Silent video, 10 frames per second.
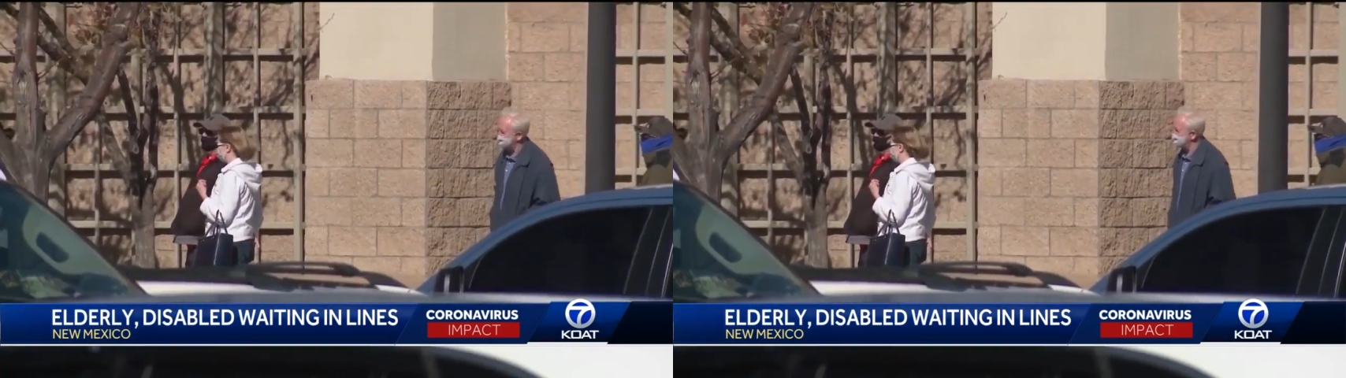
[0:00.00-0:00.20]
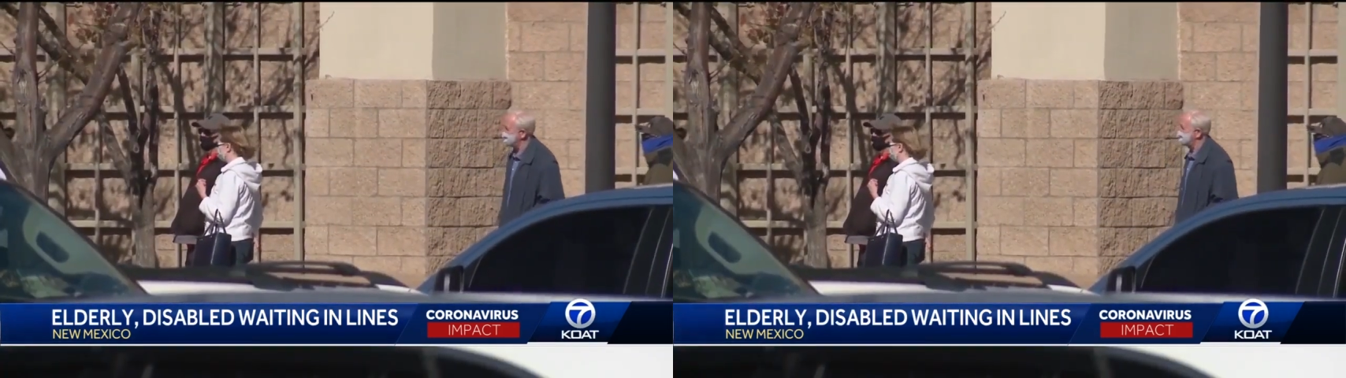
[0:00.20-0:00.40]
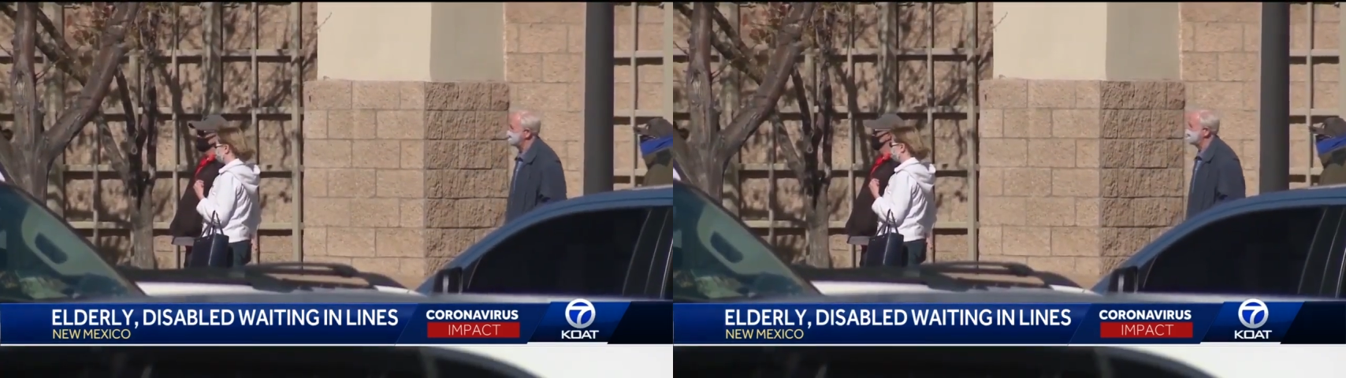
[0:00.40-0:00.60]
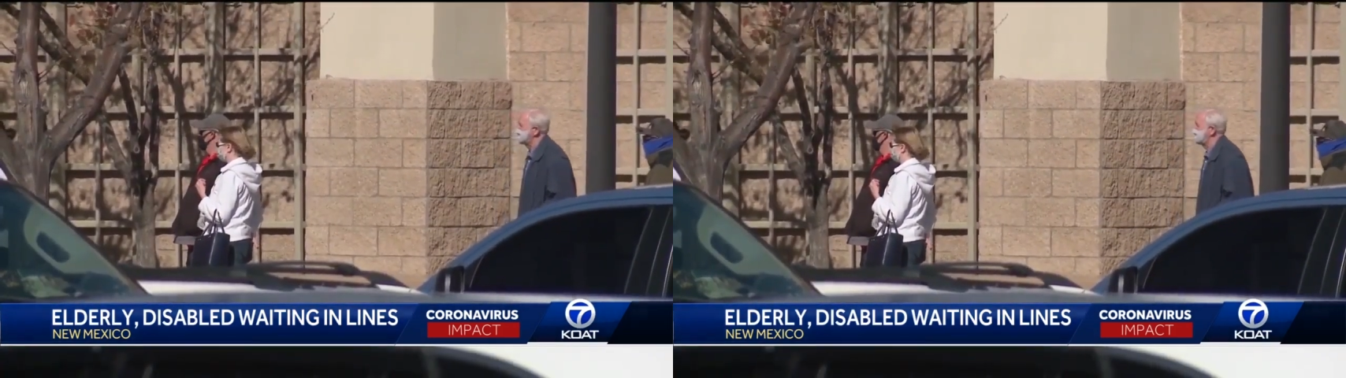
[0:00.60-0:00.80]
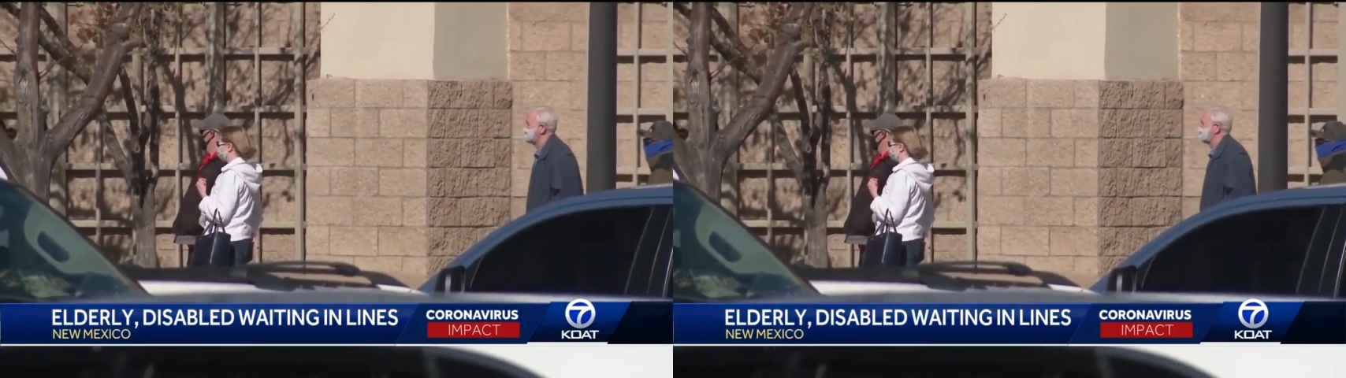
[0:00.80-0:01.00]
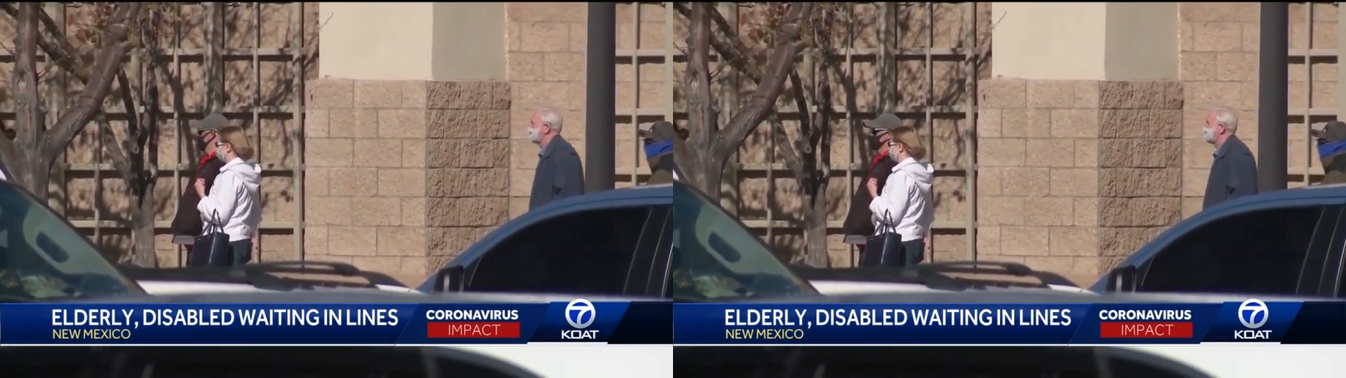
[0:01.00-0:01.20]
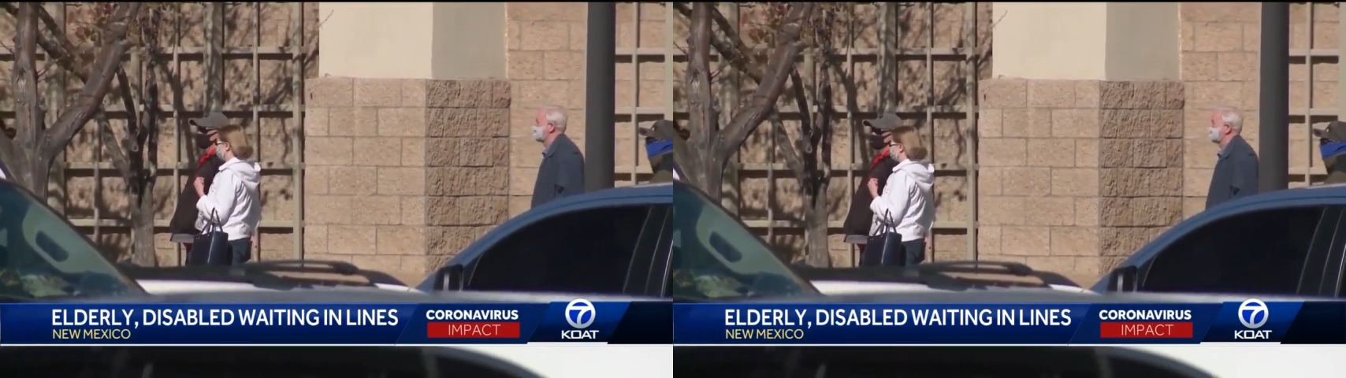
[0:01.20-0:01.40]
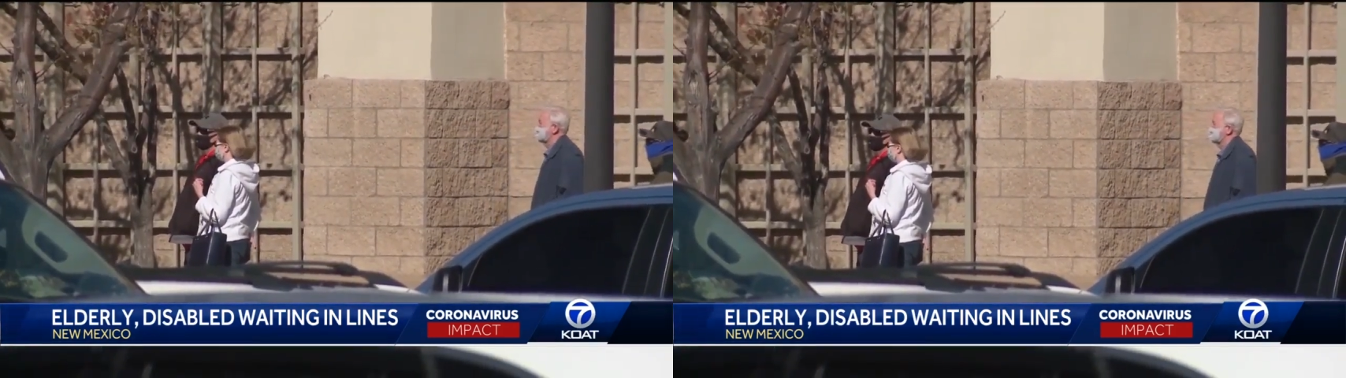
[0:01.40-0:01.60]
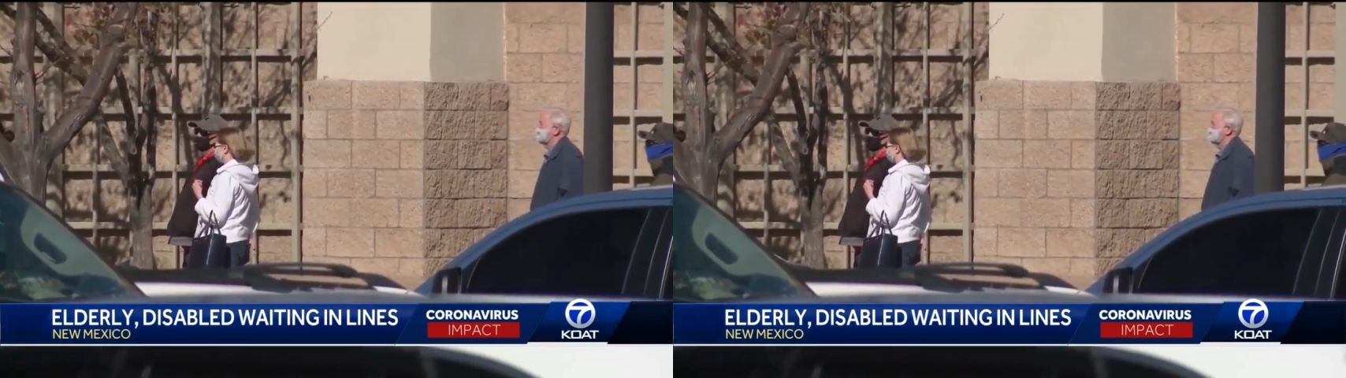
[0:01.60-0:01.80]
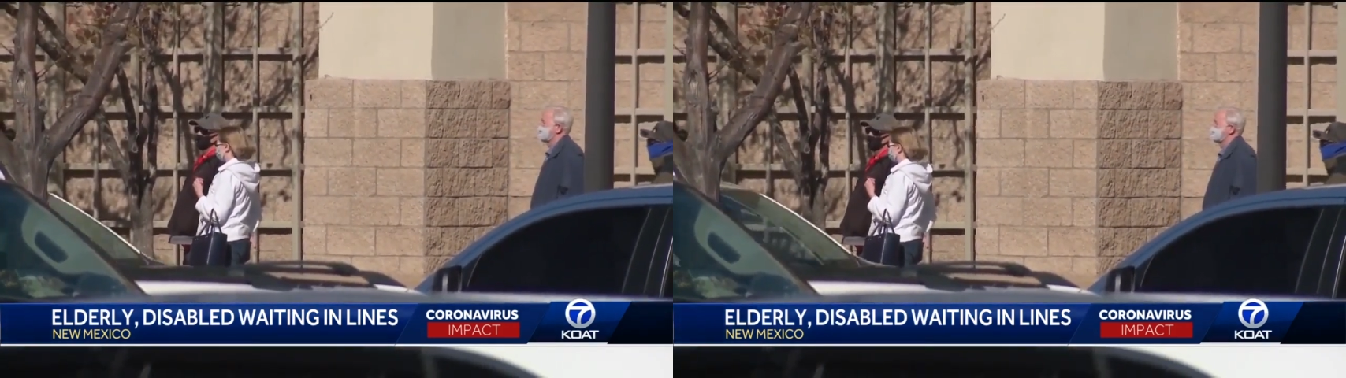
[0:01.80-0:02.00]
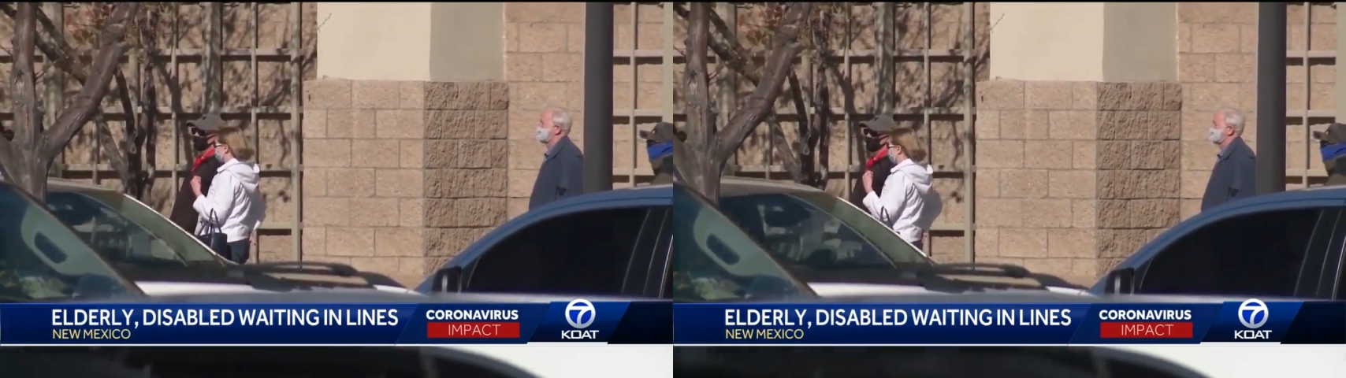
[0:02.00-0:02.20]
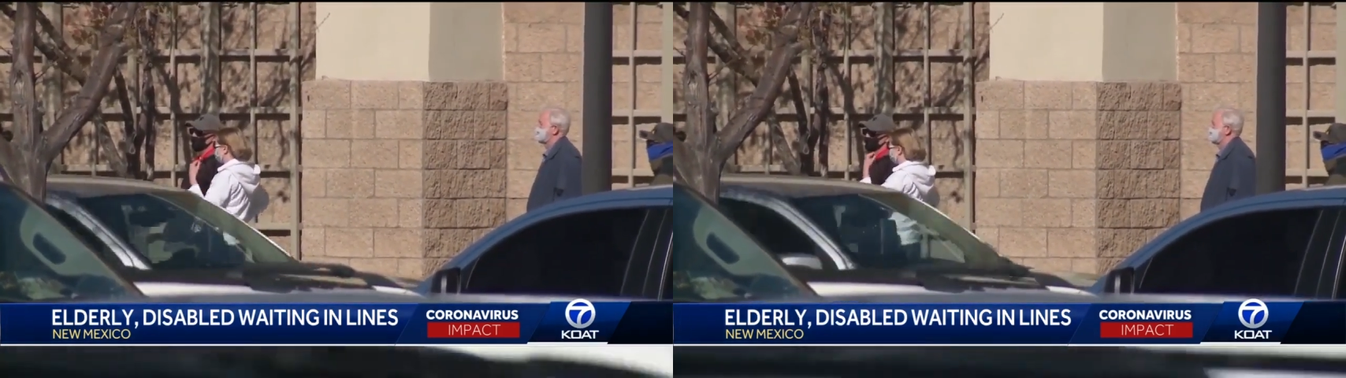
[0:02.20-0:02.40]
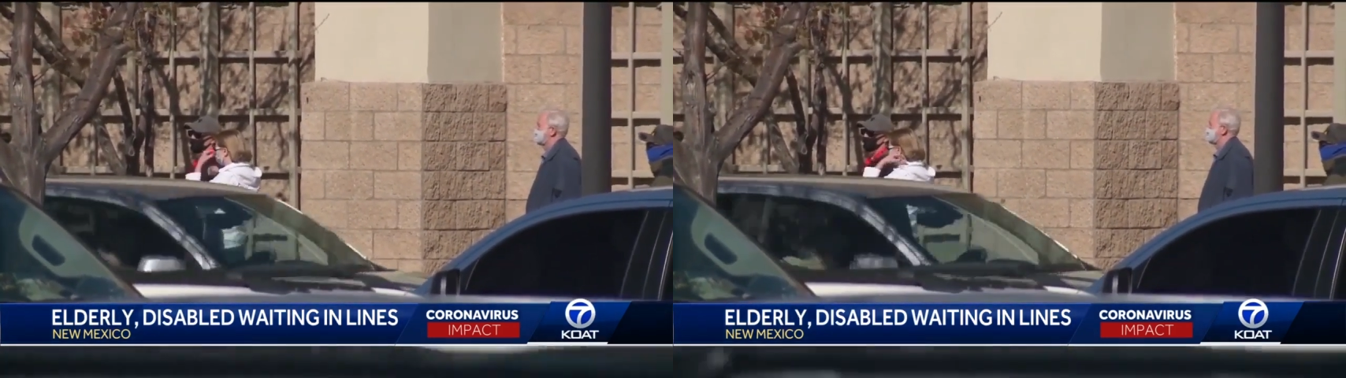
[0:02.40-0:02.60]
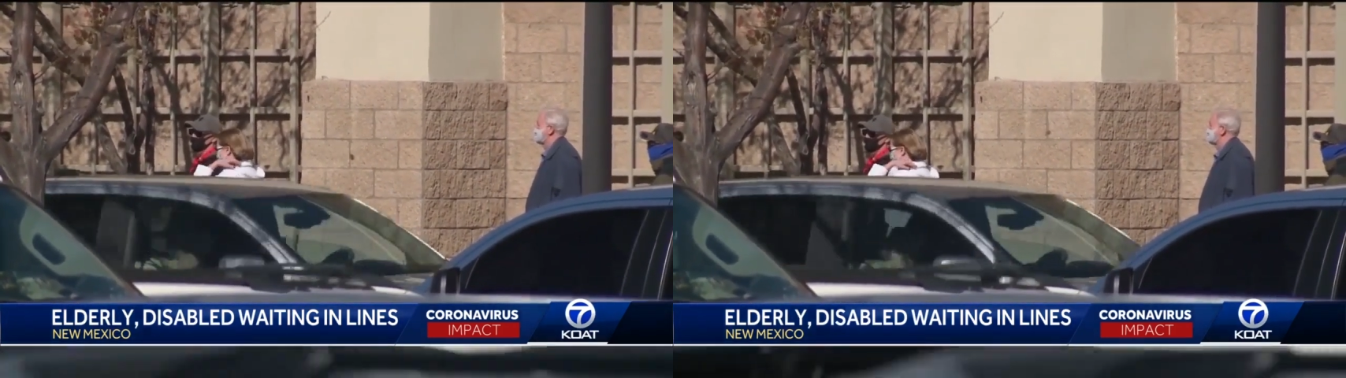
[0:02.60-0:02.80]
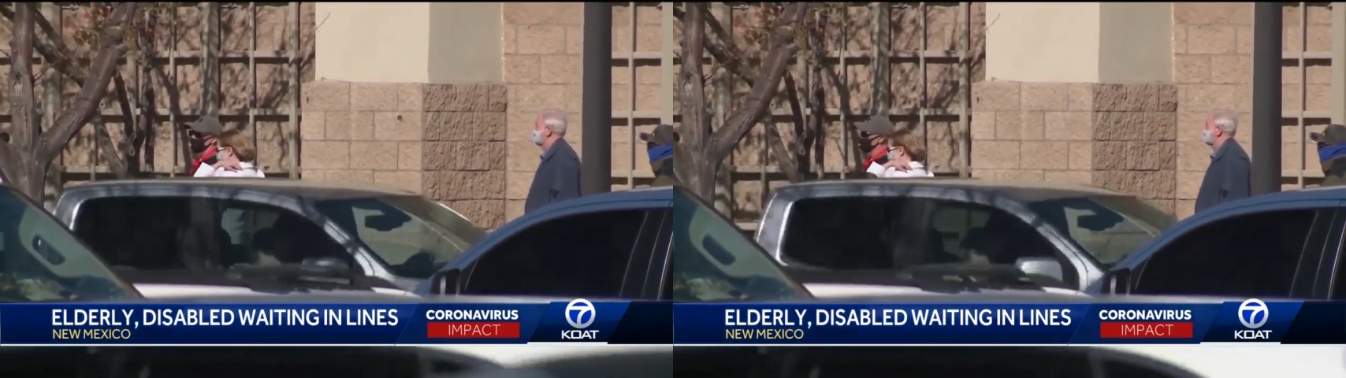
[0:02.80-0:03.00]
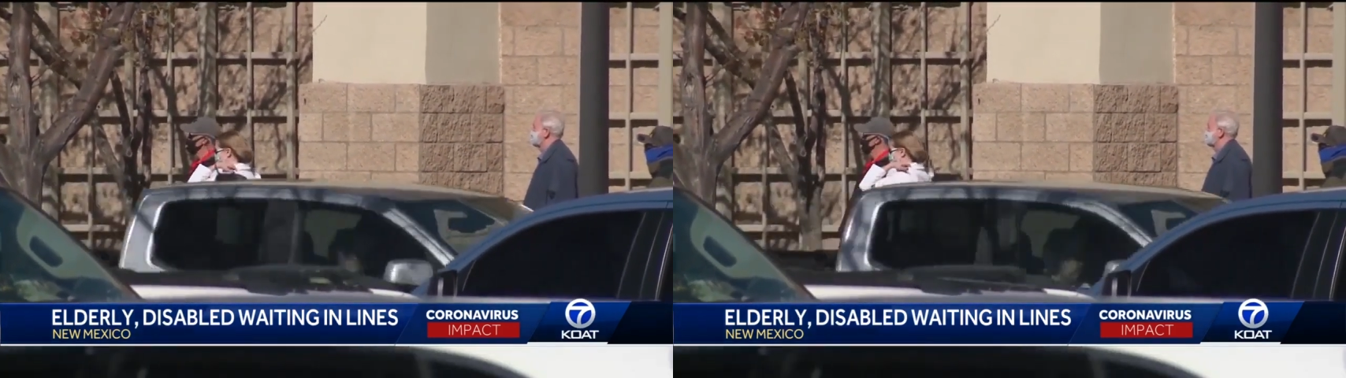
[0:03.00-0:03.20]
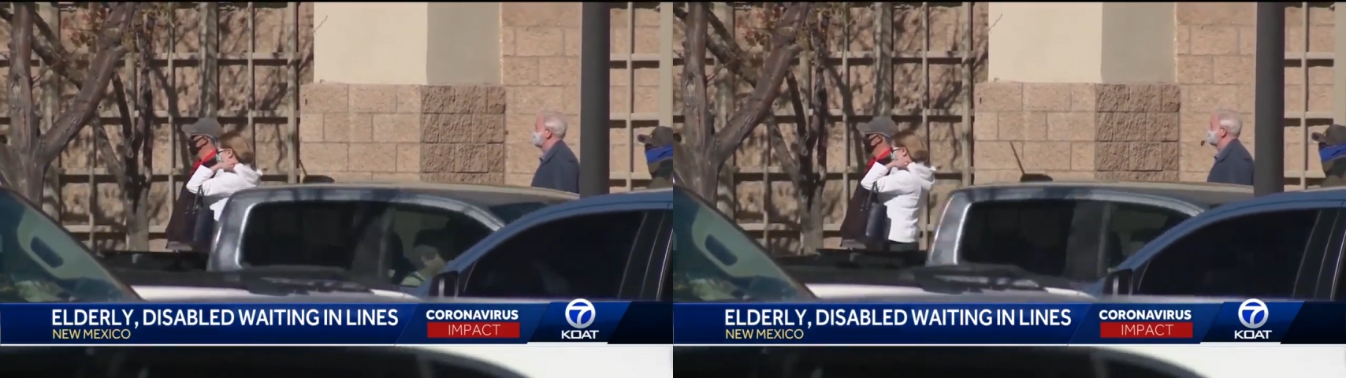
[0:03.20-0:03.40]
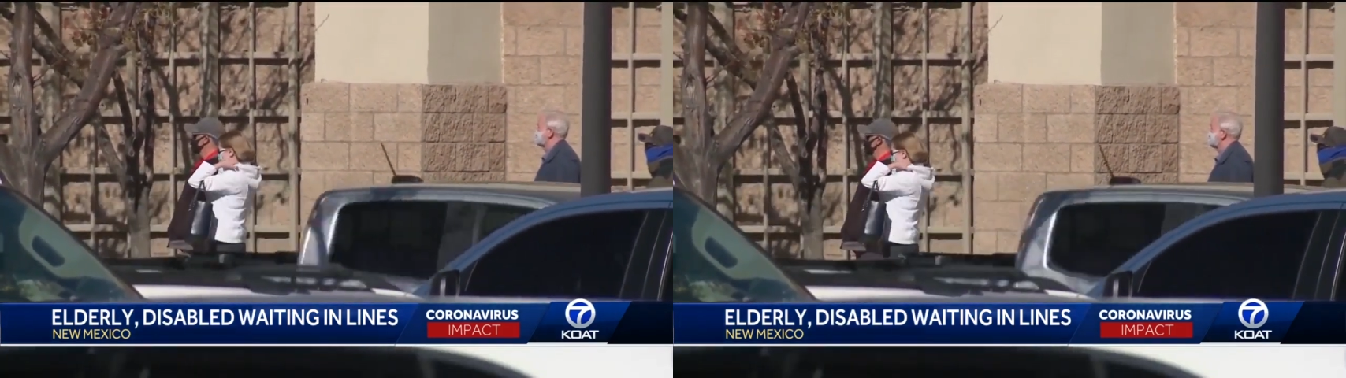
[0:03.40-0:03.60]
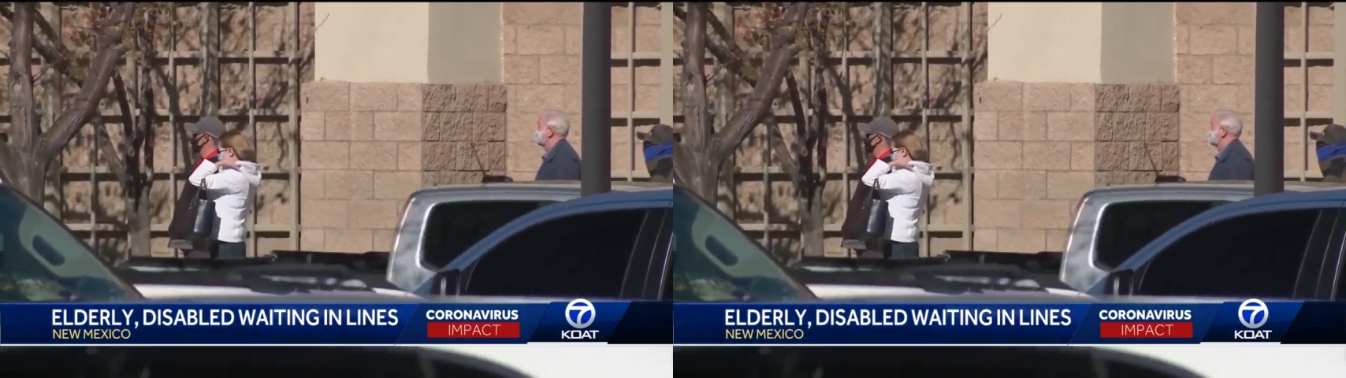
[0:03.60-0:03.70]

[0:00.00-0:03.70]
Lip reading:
(no speaker visible)